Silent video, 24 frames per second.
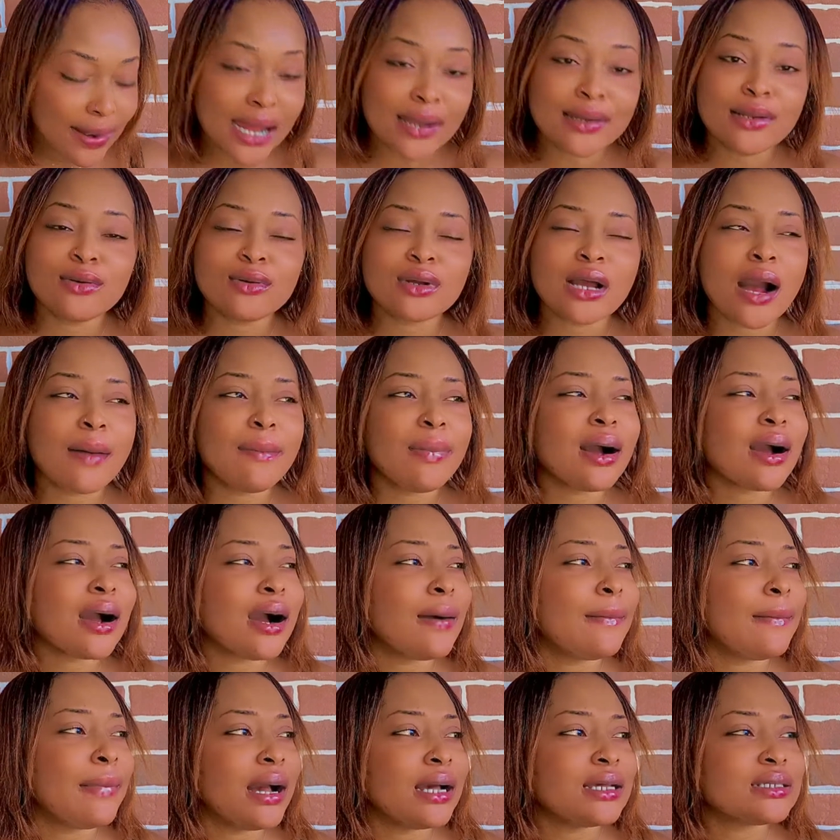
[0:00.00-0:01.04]
I don't know kaba
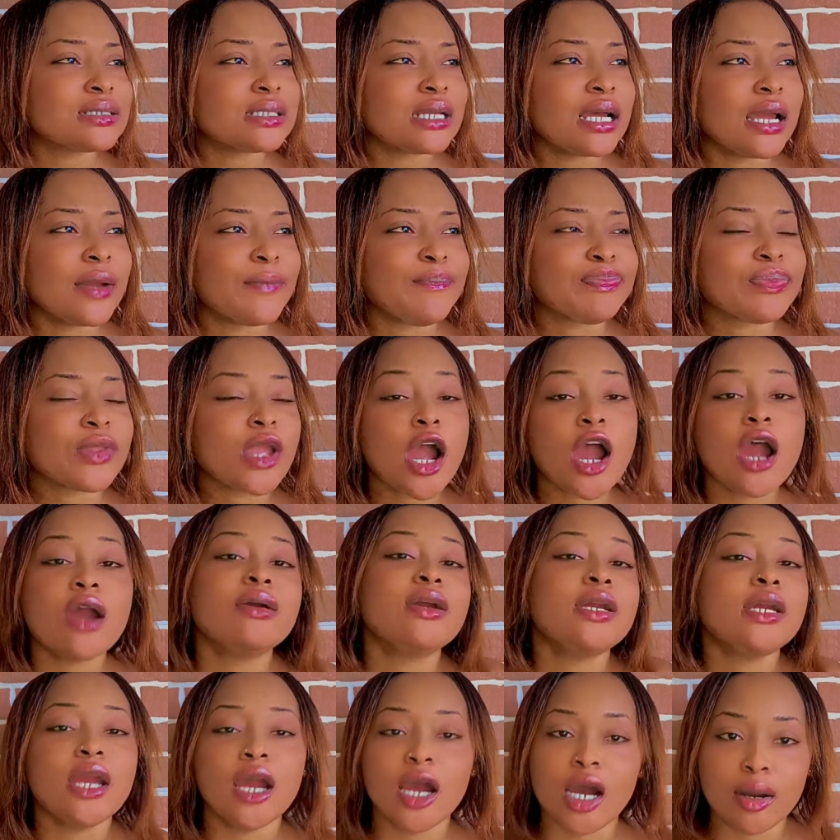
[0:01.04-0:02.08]
kaba is like
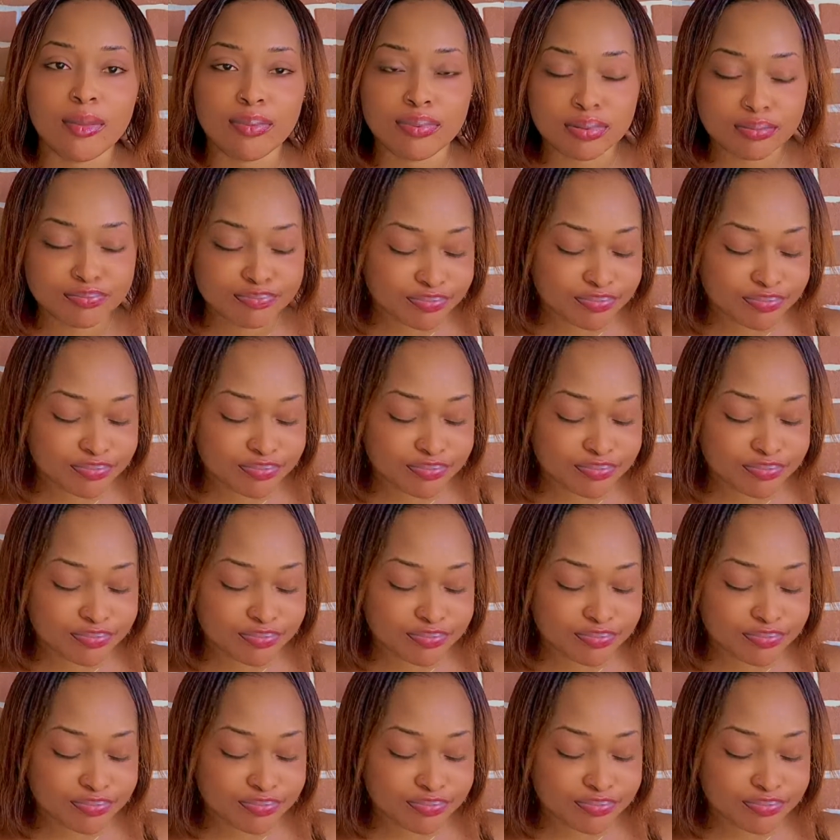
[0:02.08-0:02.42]
hurry up,